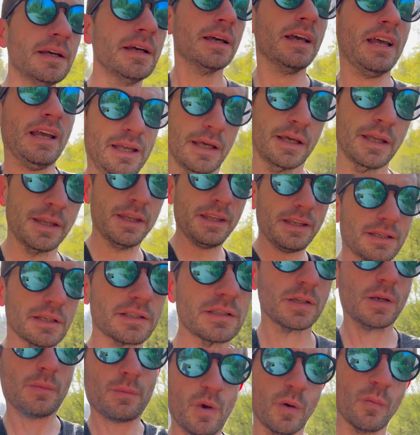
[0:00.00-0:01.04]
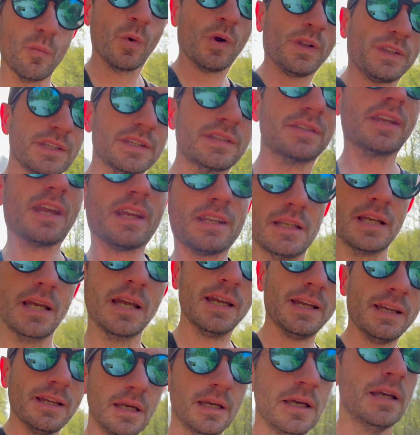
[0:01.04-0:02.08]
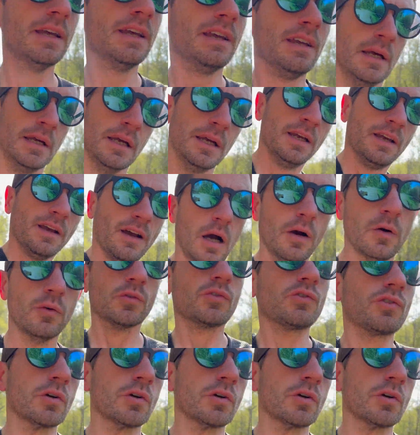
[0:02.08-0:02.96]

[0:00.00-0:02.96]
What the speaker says: I think someone once said ultra